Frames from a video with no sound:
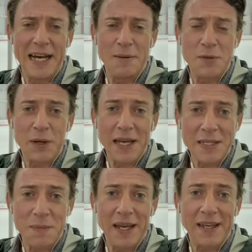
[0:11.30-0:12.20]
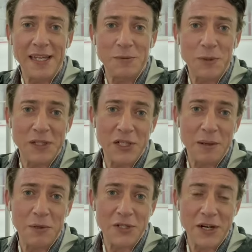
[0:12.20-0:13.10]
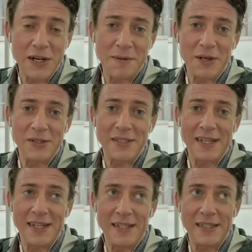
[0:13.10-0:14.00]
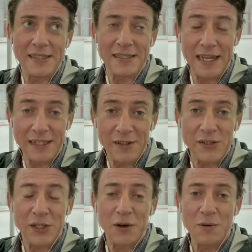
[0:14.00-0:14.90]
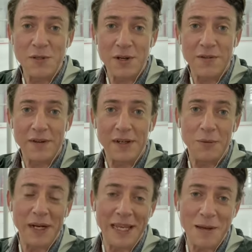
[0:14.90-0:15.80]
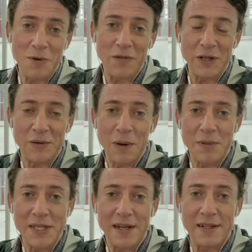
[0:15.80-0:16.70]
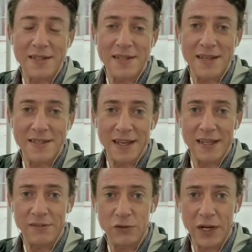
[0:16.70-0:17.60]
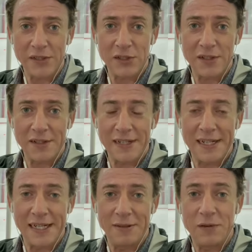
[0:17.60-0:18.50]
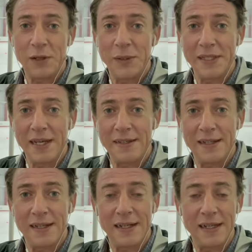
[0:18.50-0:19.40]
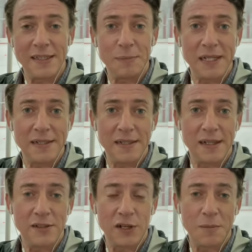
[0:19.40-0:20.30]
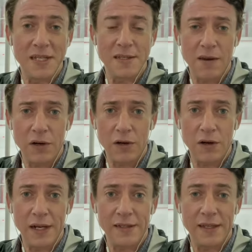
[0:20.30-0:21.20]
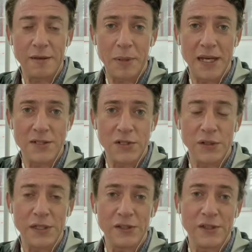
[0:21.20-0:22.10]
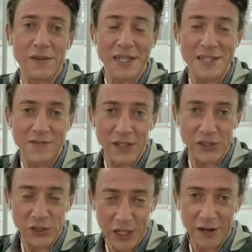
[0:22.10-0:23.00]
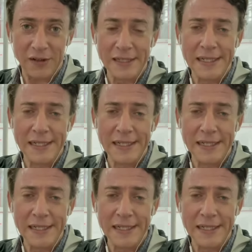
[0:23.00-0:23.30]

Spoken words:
So I guess my engagement with the Chamber started about 10 years ago, when I came over to represent as the Executive Director. Following that, I spent a term as Governor, and then the past 2 years serving as Vice Chair.